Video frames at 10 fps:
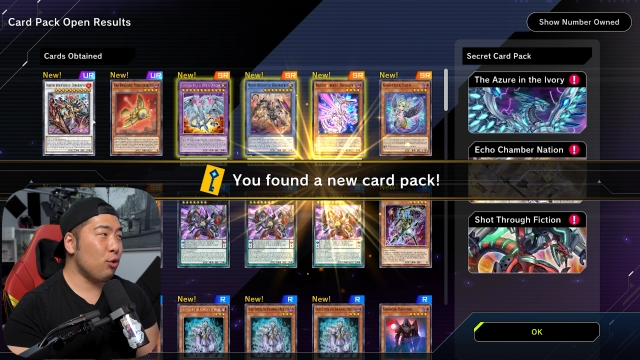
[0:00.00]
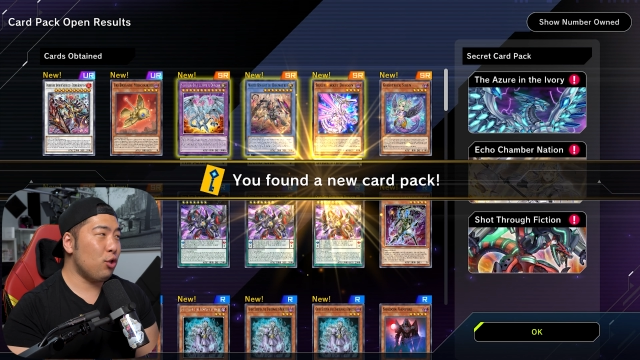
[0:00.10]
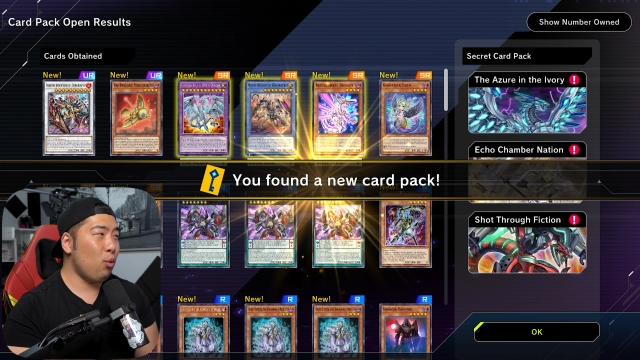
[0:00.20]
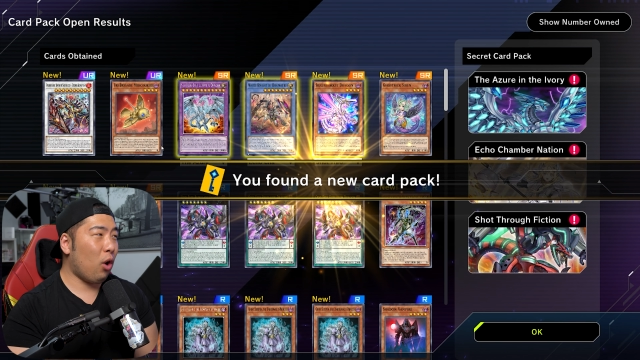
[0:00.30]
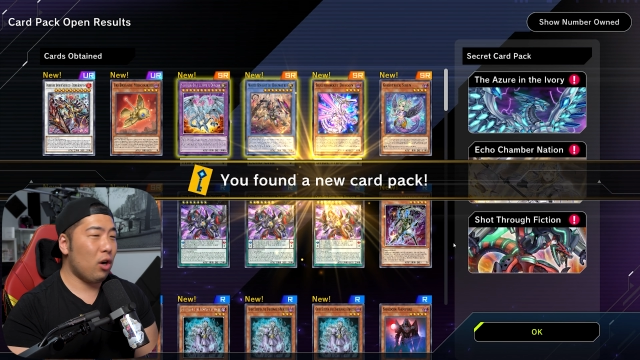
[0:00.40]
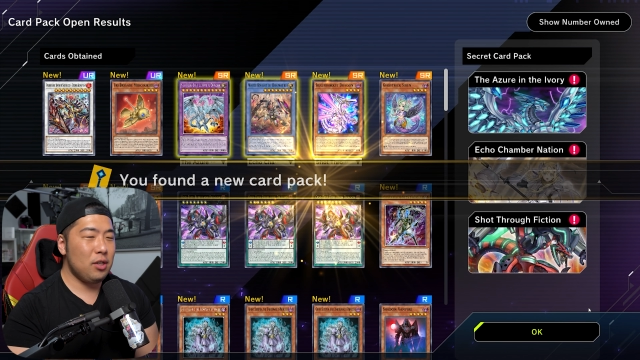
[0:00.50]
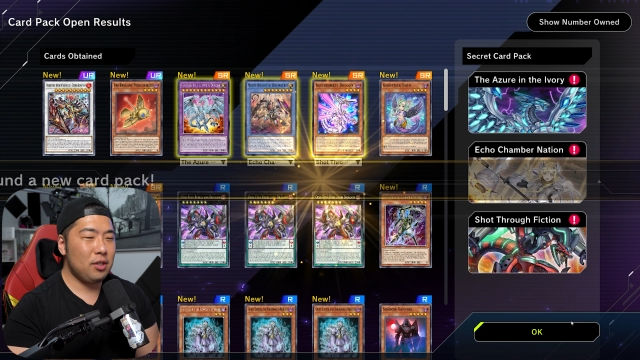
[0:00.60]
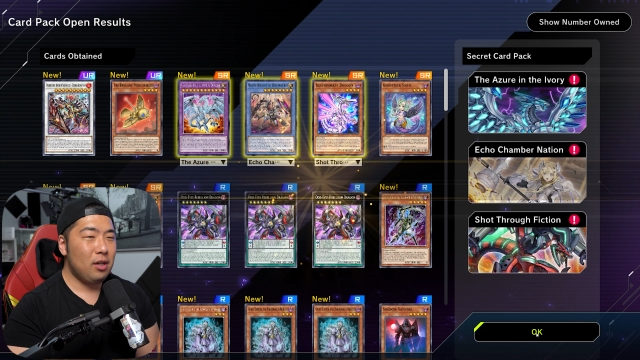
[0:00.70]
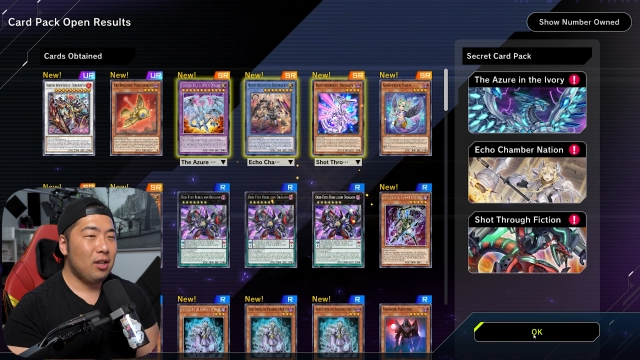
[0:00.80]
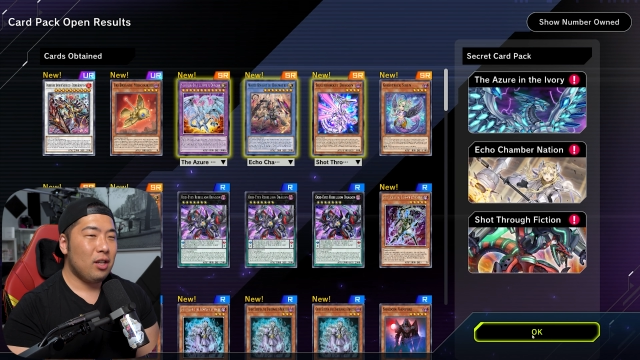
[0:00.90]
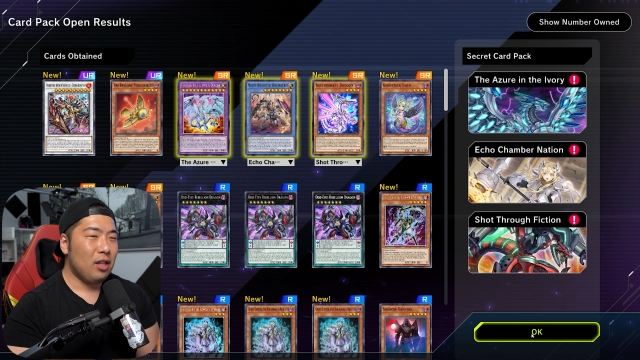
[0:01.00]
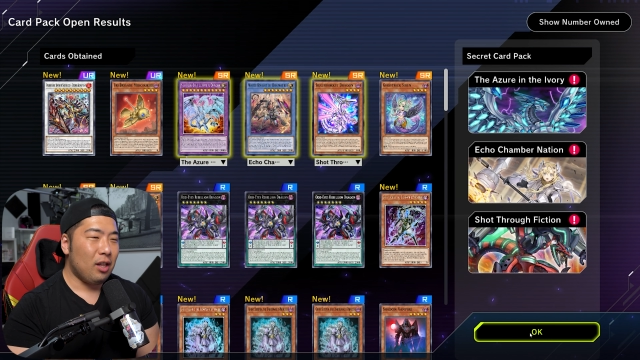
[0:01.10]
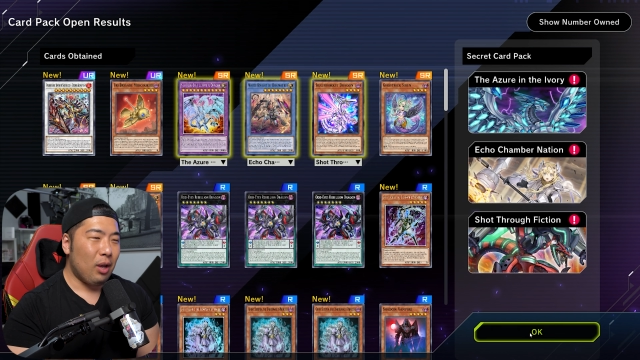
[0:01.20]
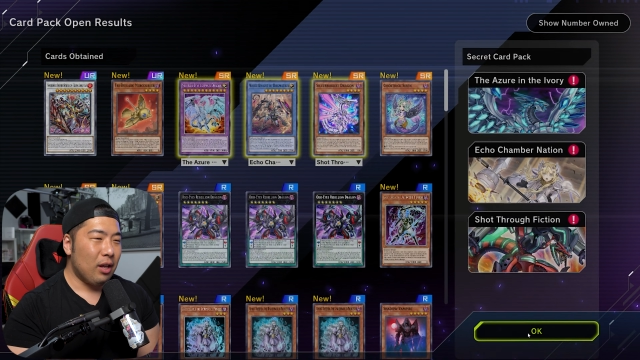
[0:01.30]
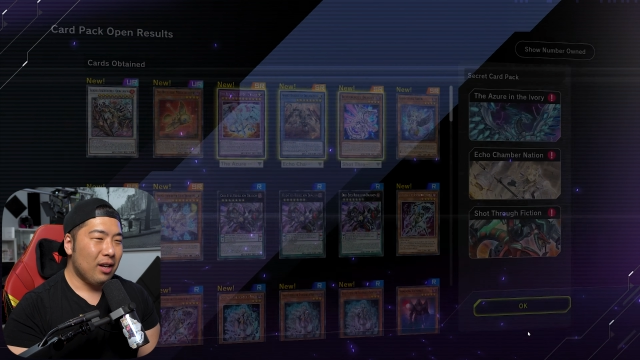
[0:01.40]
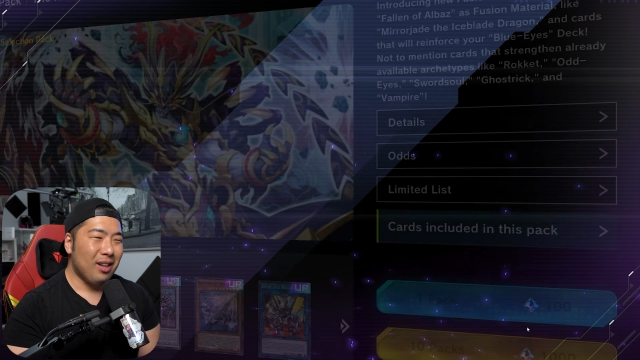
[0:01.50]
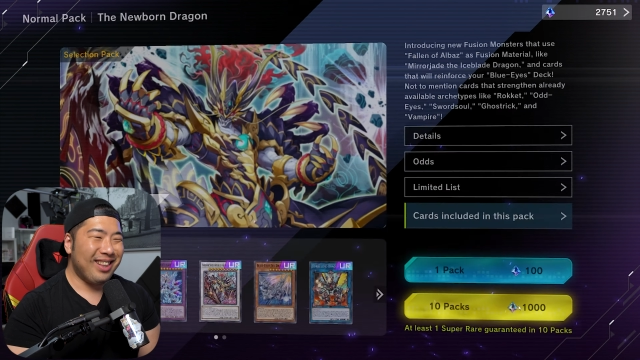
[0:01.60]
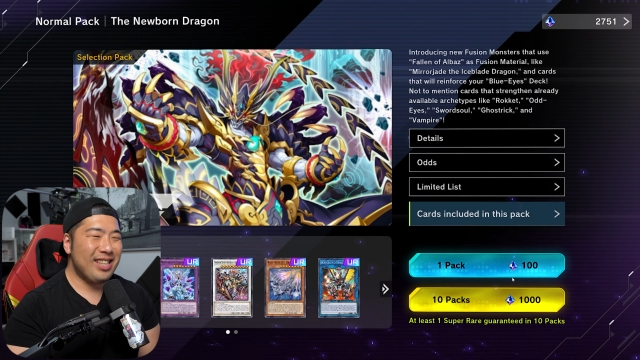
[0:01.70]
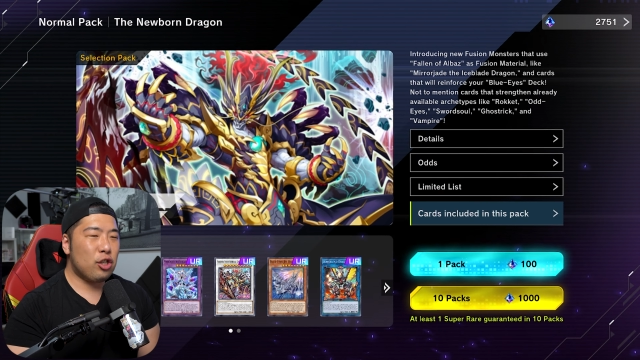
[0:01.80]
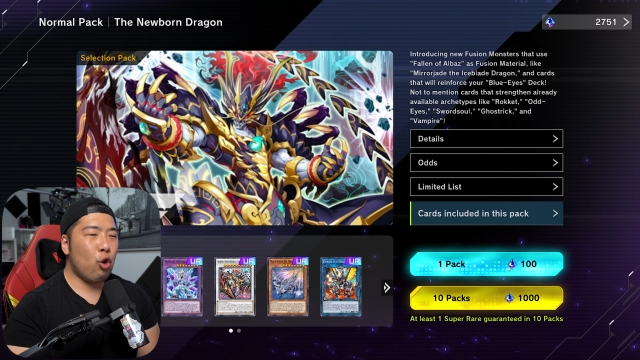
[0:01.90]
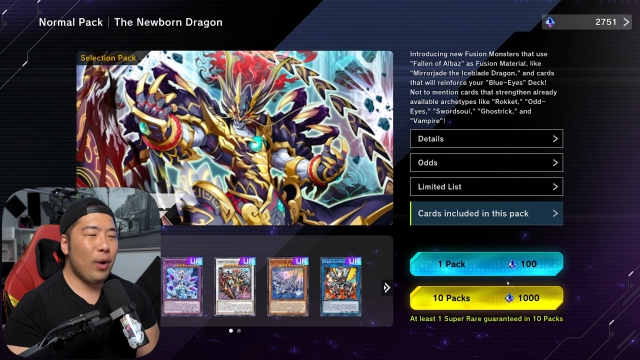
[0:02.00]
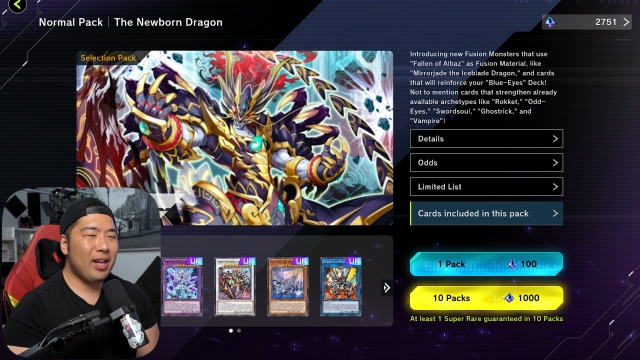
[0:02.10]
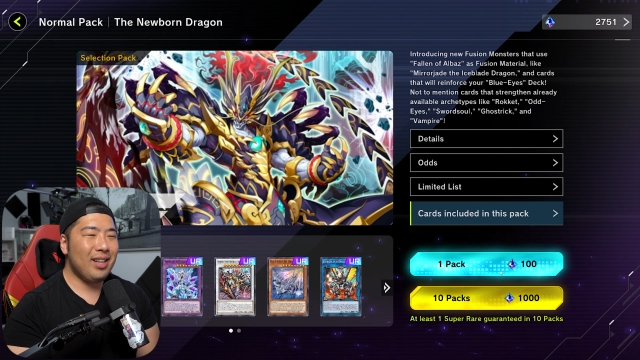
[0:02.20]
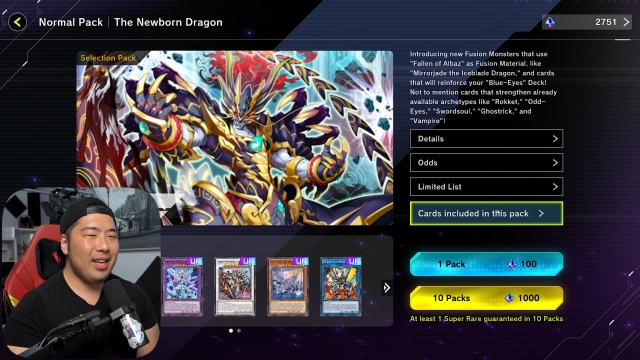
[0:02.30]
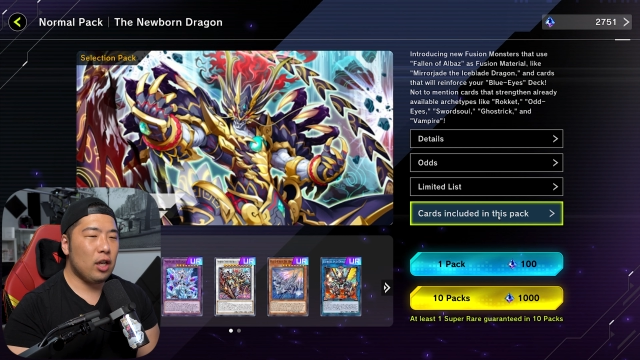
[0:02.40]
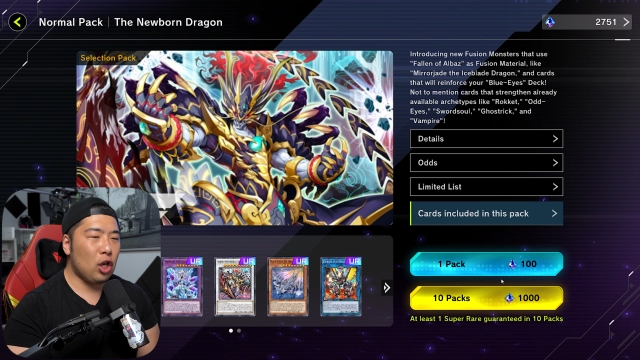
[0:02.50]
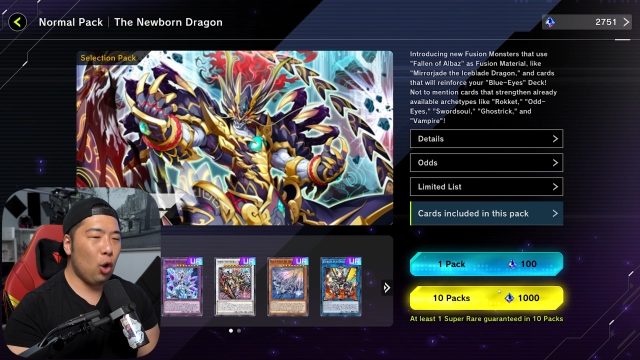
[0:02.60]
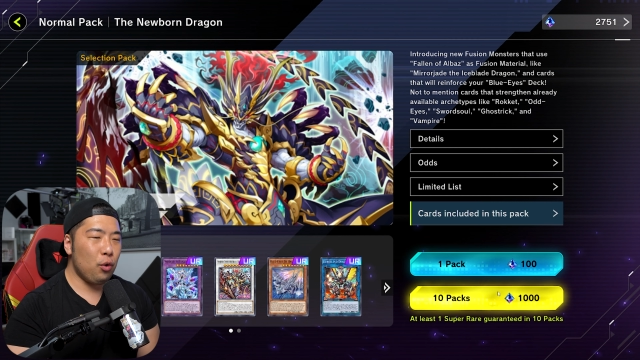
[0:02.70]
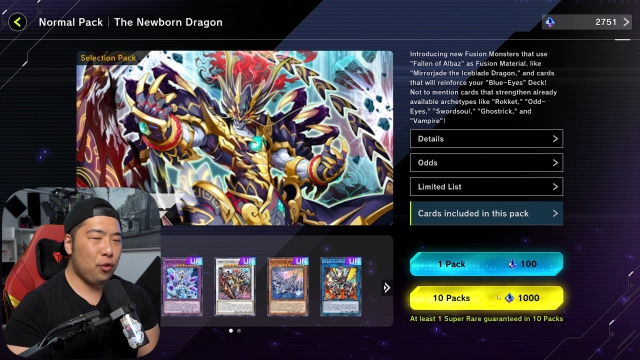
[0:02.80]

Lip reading: URs. Let's quickly go